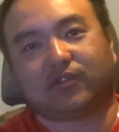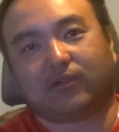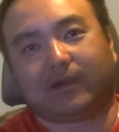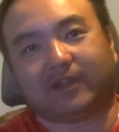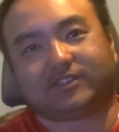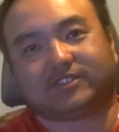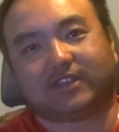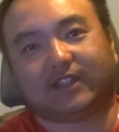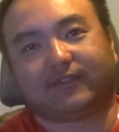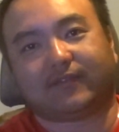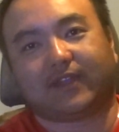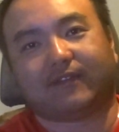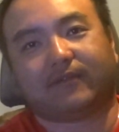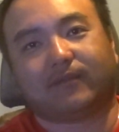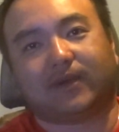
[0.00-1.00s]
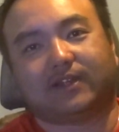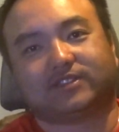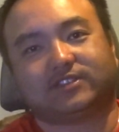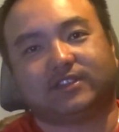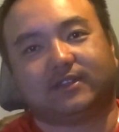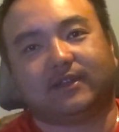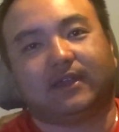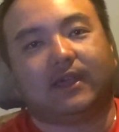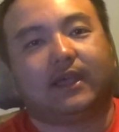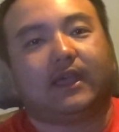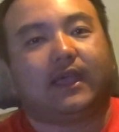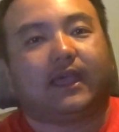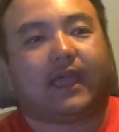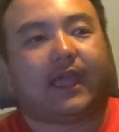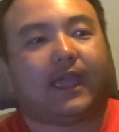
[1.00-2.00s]
Go watch that if you haven't watched it.
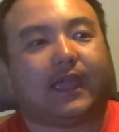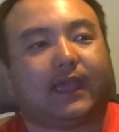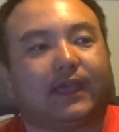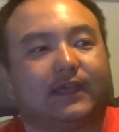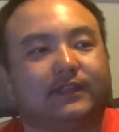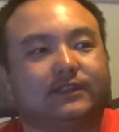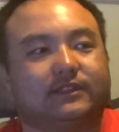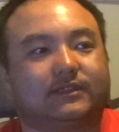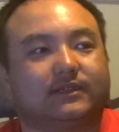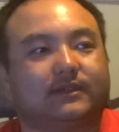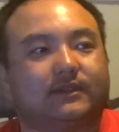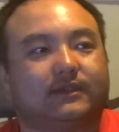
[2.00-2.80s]
And